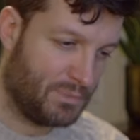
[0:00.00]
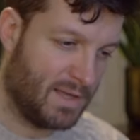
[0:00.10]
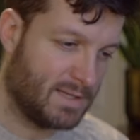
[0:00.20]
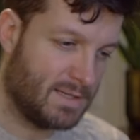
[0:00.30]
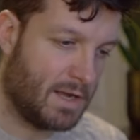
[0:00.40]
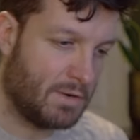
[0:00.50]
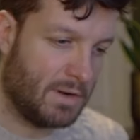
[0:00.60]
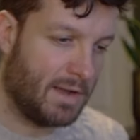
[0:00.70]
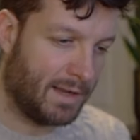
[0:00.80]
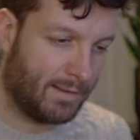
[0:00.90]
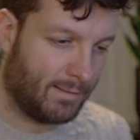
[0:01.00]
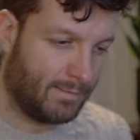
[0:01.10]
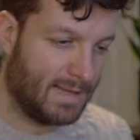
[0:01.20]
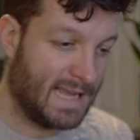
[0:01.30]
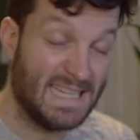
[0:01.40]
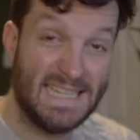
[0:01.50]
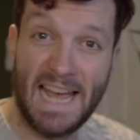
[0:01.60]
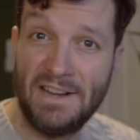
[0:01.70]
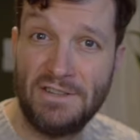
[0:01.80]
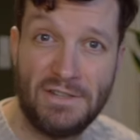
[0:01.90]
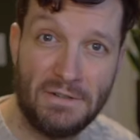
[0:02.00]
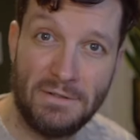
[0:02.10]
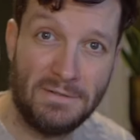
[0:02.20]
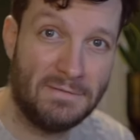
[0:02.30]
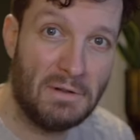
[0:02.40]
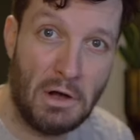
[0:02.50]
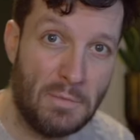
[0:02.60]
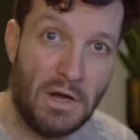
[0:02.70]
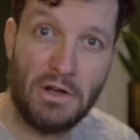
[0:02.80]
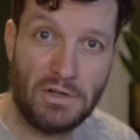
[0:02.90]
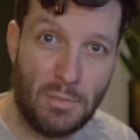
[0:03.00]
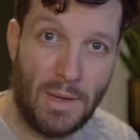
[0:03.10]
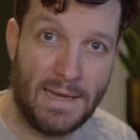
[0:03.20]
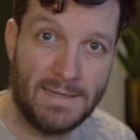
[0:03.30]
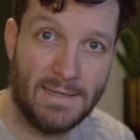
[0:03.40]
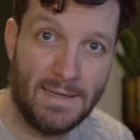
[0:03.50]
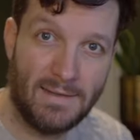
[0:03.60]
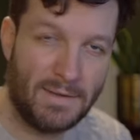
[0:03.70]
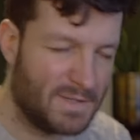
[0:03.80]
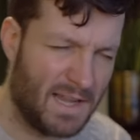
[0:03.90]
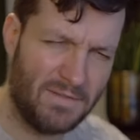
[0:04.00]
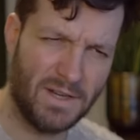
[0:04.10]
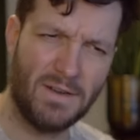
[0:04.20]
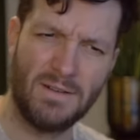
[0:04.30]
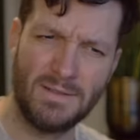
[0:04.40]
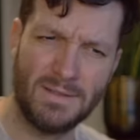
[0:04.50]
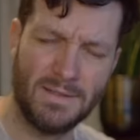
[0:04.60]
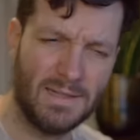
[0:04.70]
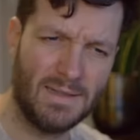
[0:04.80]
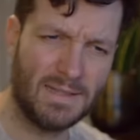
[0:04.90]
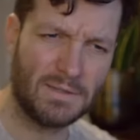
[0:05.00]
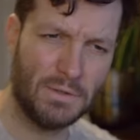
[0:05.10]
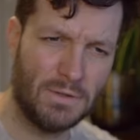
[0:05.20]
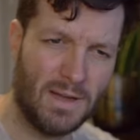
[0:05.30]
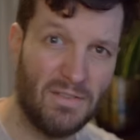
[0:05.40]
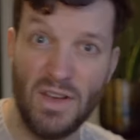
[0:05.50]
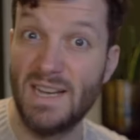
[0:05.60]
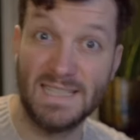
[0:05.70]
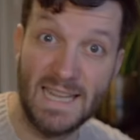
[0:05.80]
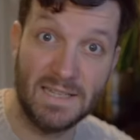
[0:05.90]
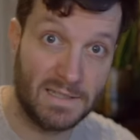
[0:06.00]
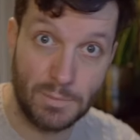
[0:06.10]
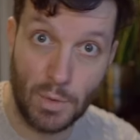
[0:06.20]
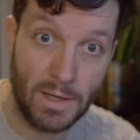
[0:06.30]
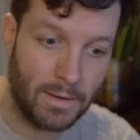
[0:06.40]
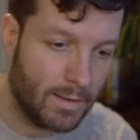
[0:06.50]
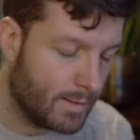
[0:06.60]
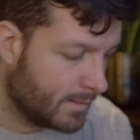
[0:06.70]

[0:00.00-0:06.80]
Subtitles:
there's no intentional homage paid to... I think it was David Arnold who did that score. I've heard it since, it's brilliant.